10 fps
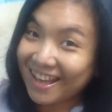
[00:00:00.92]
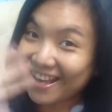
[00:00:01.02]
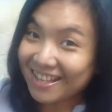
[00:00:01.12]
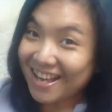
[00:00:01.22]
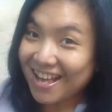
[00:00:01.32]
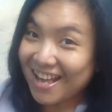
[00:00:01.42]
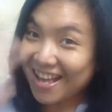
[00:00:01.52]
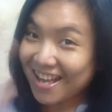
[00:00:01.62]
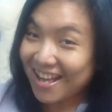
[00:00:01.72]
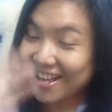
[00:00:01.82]
hi
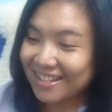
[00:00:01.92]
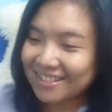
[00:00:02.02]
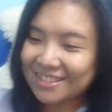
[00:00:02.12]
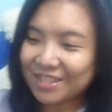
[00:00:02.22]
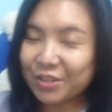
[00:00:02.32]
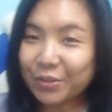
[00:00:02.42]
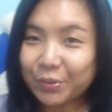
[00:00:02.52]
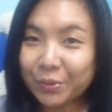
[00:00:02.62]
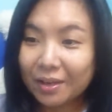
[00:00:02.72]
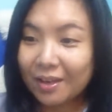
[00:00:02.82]
guys
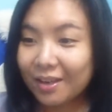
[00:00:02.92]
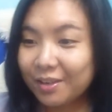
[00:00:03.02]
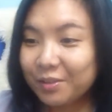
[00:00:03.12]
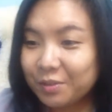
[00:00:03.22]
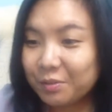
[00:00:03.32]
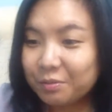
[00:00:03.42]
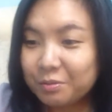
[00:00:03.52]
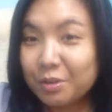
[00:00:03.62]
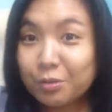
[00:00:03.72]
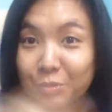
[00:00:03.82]
so
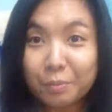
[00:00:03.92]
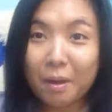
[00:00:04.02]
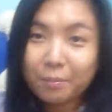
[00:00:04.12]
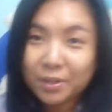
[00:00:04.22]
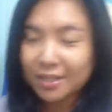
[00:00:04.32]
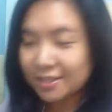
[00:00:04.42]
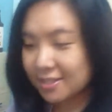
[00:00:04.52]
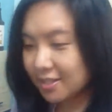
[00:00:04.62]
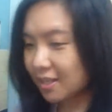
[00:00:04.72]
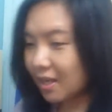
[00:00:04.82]
you remember
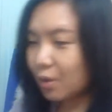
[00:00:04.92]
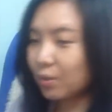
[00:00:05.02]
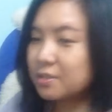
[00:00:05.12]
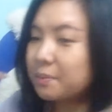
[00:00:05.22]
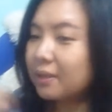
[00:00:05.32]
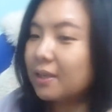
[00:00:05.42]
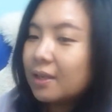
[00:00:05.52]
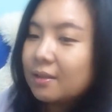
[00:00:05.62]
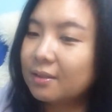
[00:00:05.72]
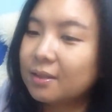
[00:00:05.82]
yesterday I was
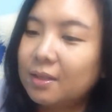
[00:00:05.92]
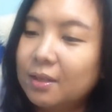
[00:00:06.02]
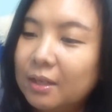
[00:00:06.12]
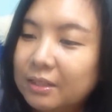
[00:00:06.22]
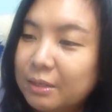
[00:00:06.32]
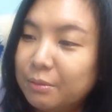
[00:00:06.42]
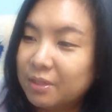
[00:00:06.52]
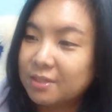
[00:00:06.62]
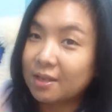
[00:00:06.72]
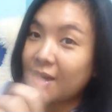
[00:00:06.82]
making uh, the
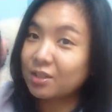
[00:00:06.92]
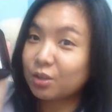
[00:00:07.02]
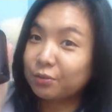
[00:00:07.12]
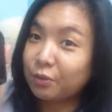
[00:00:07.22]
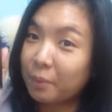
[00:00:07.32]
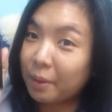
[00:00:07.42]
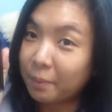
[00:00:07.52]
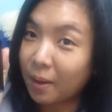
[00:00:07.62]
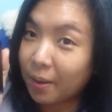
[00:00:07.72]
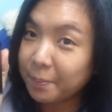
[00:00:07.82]
massage oil for my
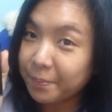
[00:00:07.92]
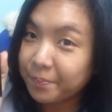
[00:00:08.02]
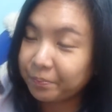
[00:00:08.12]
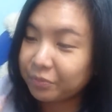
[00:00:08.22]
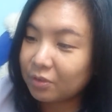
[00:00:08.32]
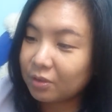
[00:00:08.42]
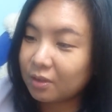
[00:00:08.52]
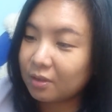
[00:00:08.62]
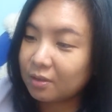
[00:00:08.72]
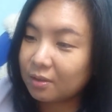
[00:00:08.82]
mom
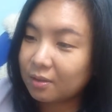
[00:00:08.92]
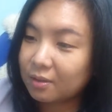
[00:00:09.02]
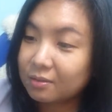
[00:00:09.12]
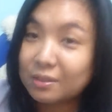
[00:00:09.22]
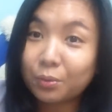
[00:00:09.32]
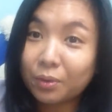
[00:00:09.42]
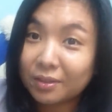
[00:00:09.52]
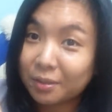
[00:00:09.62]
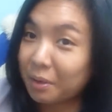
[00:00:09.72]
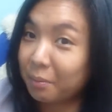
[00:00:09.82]
uh, the
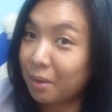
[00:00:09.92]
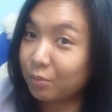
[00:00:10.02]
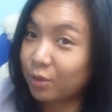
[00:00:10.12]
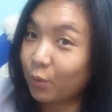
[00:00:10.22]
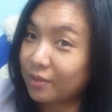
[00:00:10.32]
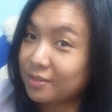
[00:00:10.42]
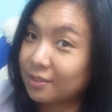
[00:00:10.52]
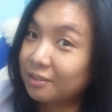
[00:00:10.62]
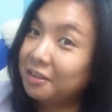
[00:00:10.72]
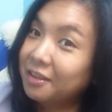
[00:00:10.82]
one that my mom
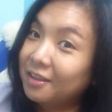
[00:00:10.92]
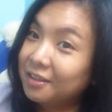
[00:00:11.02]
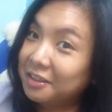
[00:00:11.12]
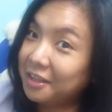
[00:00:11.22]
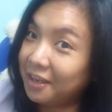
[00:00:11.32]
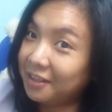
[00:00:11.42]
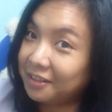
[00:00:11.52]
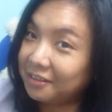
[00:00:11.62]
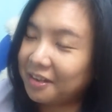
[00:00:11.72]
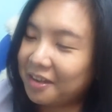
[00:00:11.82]
requested late
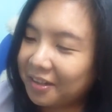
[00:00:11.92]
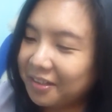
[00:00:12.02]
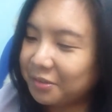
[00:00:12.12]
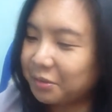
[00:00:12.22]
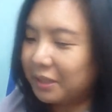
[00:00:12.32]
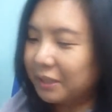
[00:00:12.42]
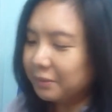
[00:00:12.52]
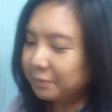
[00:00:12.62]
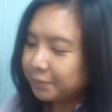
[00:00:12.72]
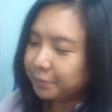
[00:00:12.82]
at night right